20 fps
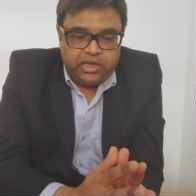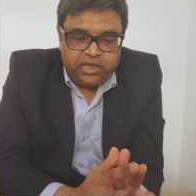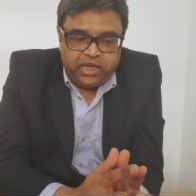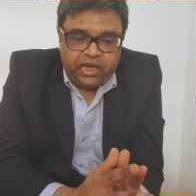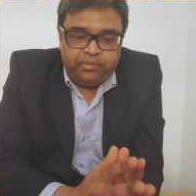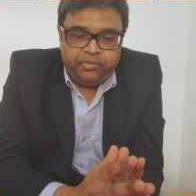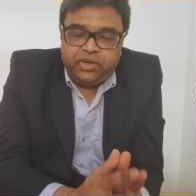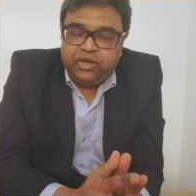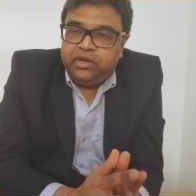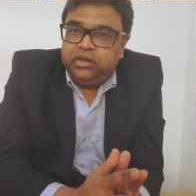
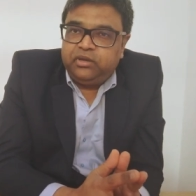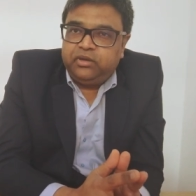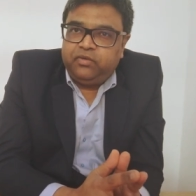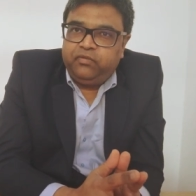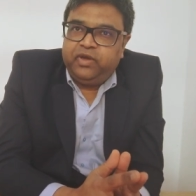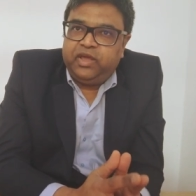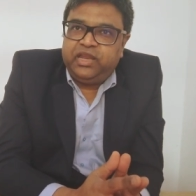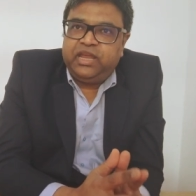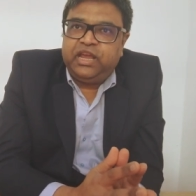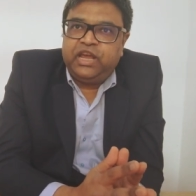kept it
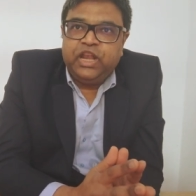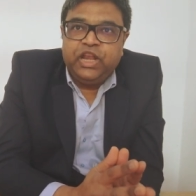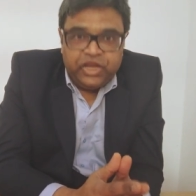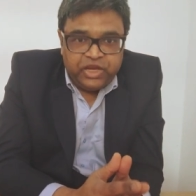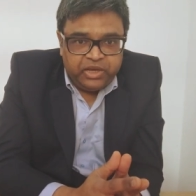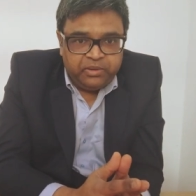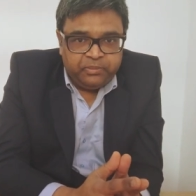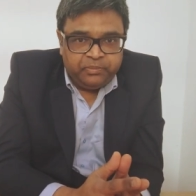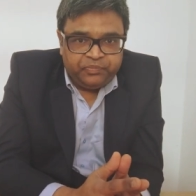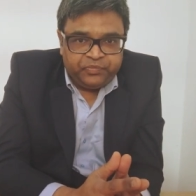very
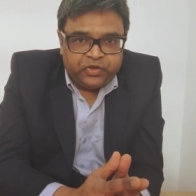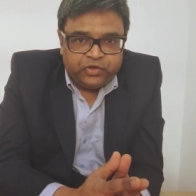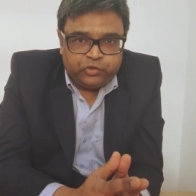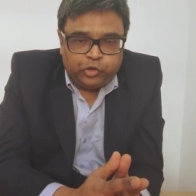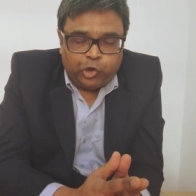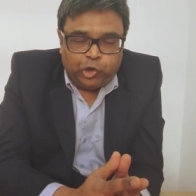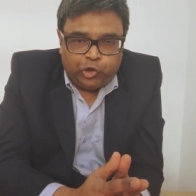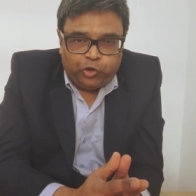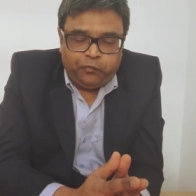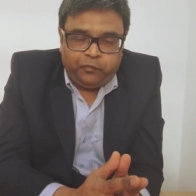clean
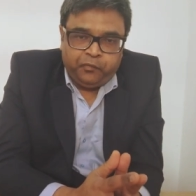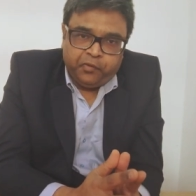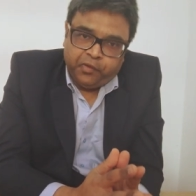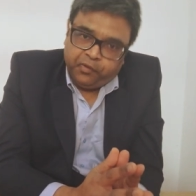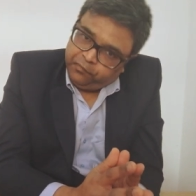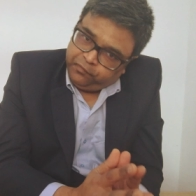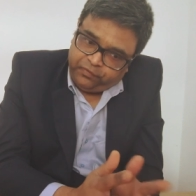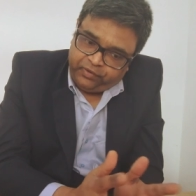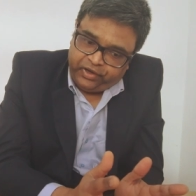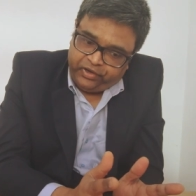sort of
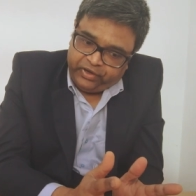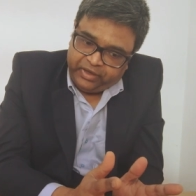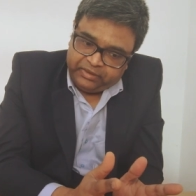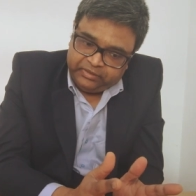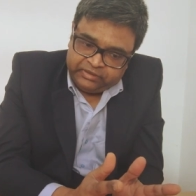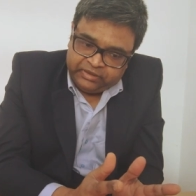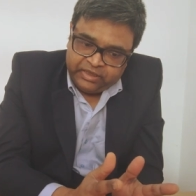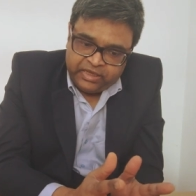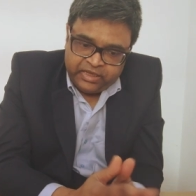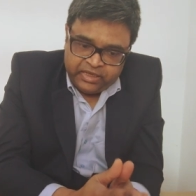
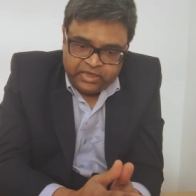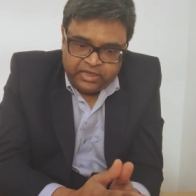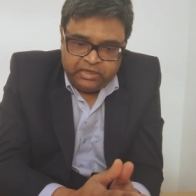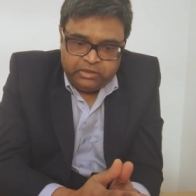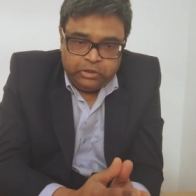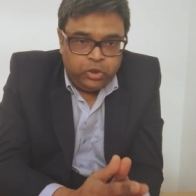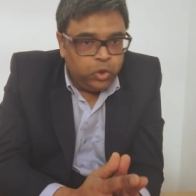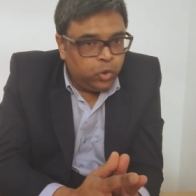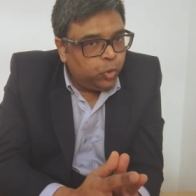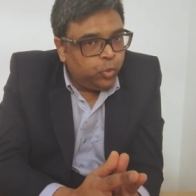fragrance,
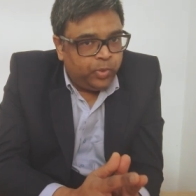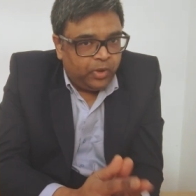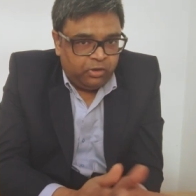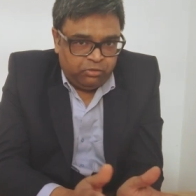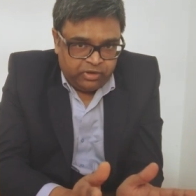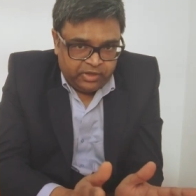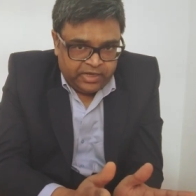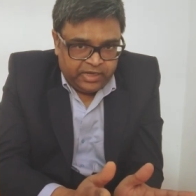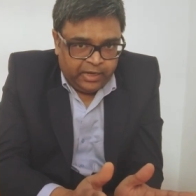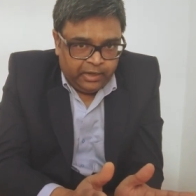no
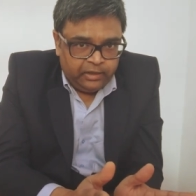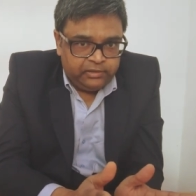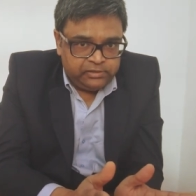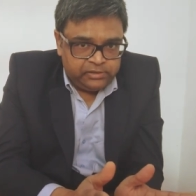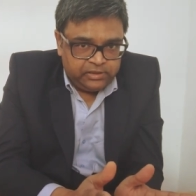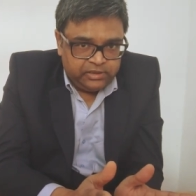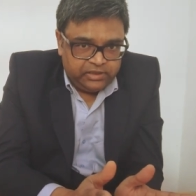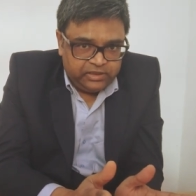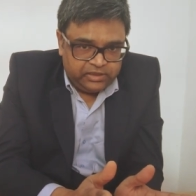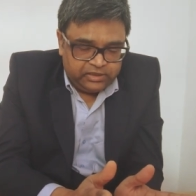
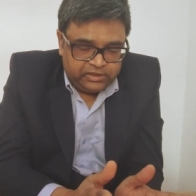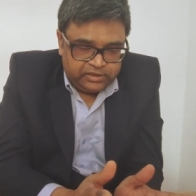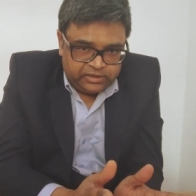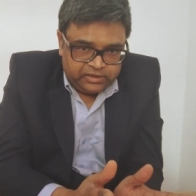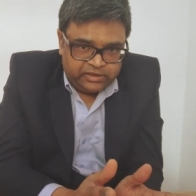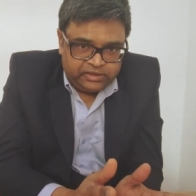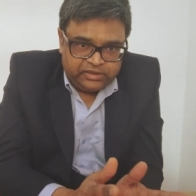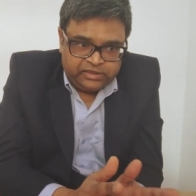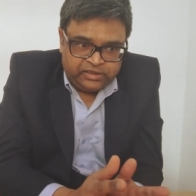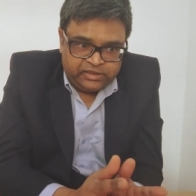powderiness, uh,
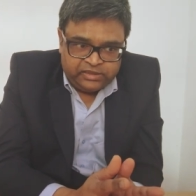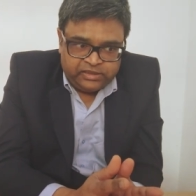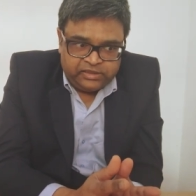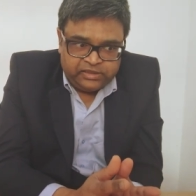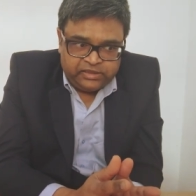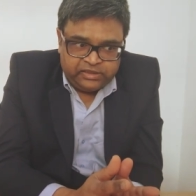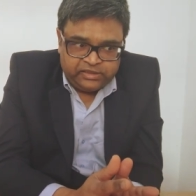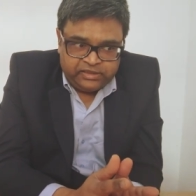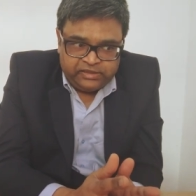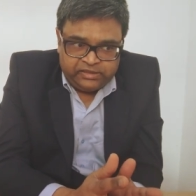and
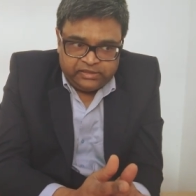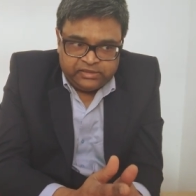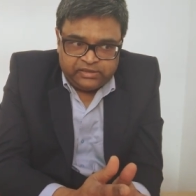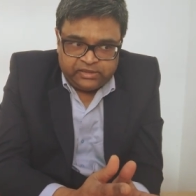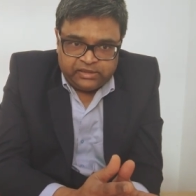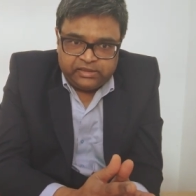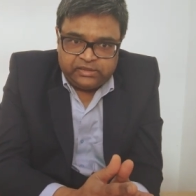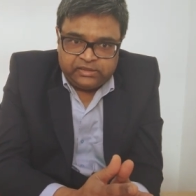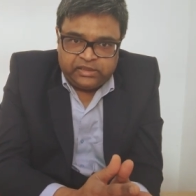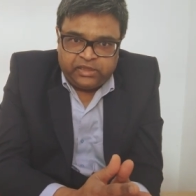uh, it
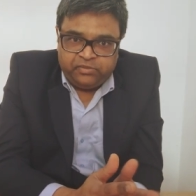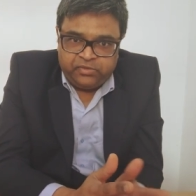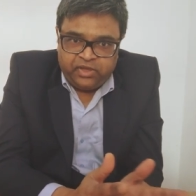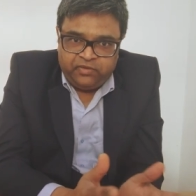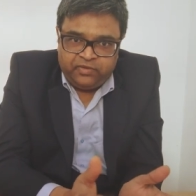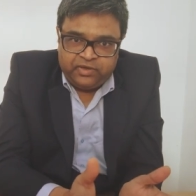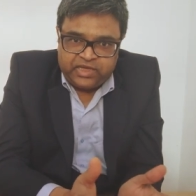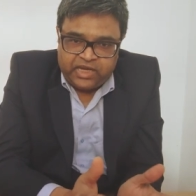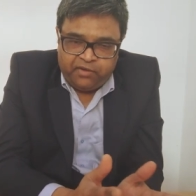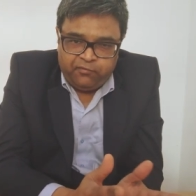is something
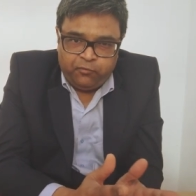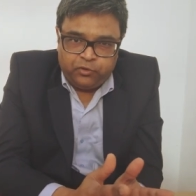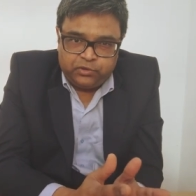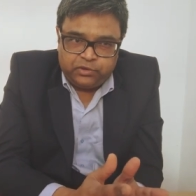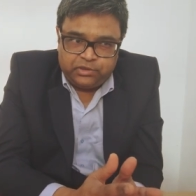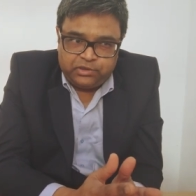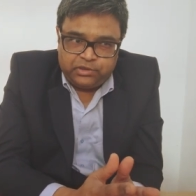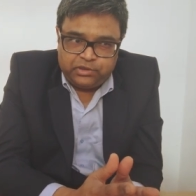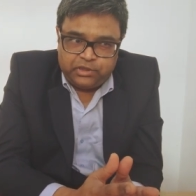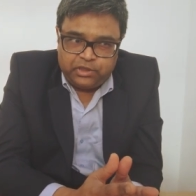which I
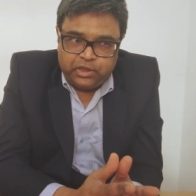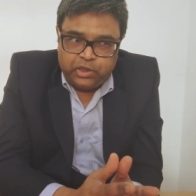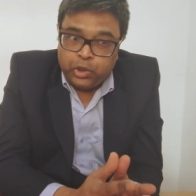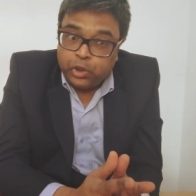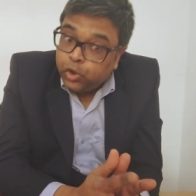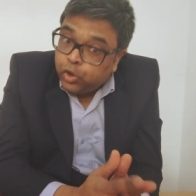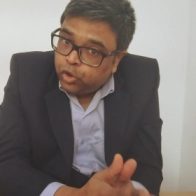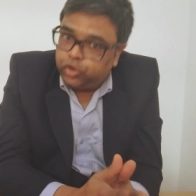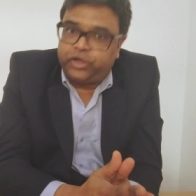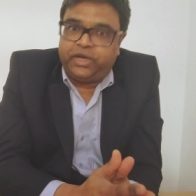was
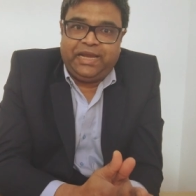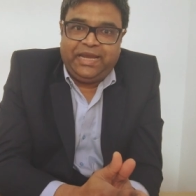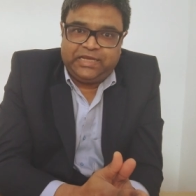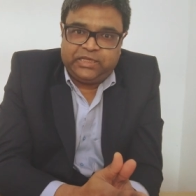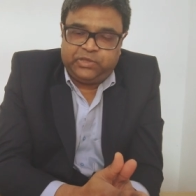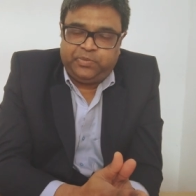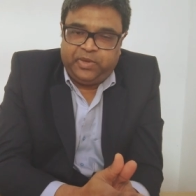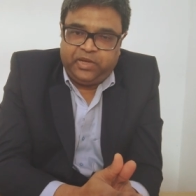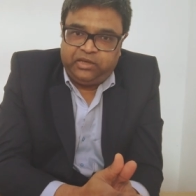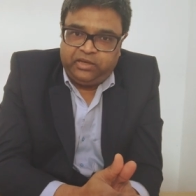not
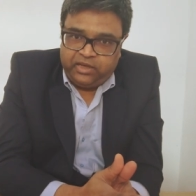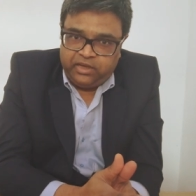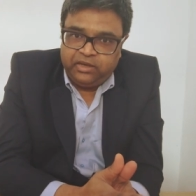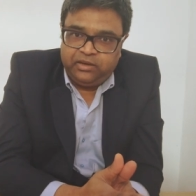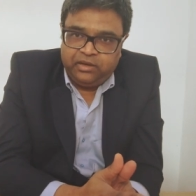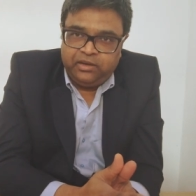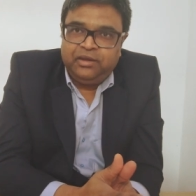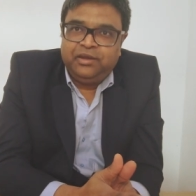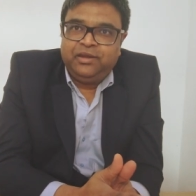expecting